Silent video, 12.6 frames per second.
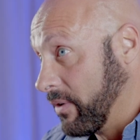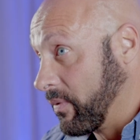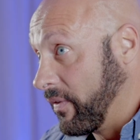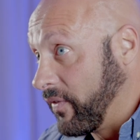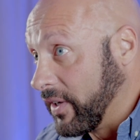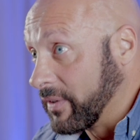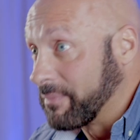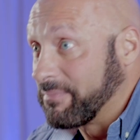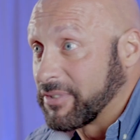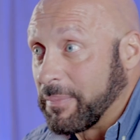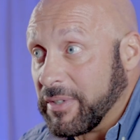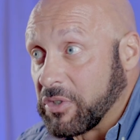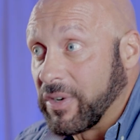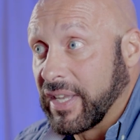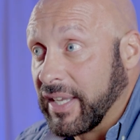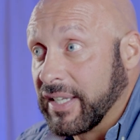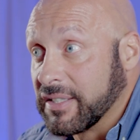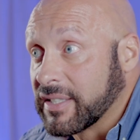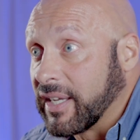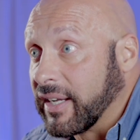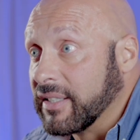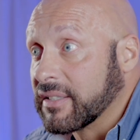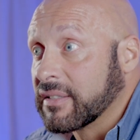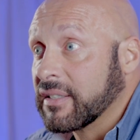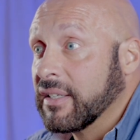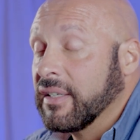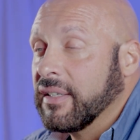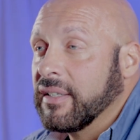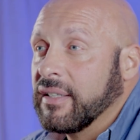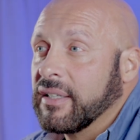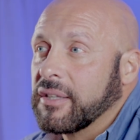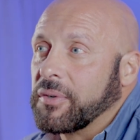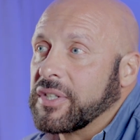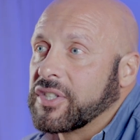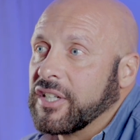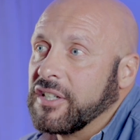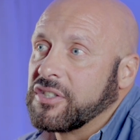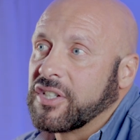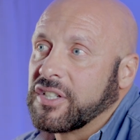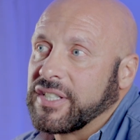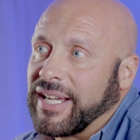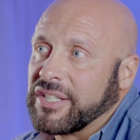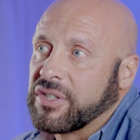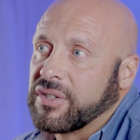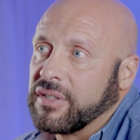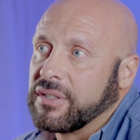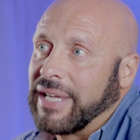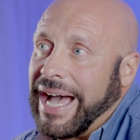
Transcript: It revealed some intriguing insights. The research suggests that